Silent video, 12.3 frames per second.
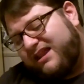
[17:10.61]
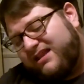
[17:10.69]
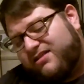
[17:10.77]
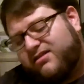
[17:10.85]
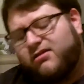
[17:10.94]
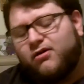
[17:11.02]

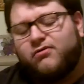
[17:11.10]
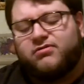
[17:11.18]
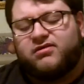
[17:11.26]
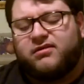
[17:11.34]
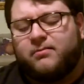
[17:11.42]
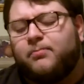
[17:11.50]
that it's so
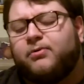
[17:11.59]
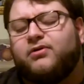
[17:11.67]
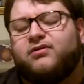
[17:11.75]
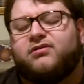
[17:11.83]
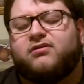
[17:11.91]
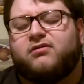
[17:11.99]

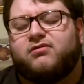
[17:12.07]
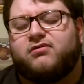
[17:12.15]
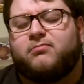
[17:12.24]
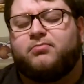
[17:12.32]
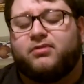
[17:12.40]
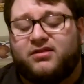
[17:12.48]
simple and so
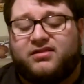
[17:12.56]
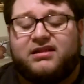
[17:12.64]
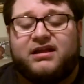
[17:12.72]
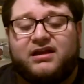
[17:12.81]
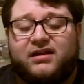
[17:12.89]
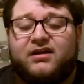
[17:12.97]

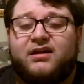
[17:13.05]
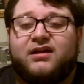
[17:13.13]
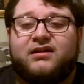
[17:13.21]
simplistic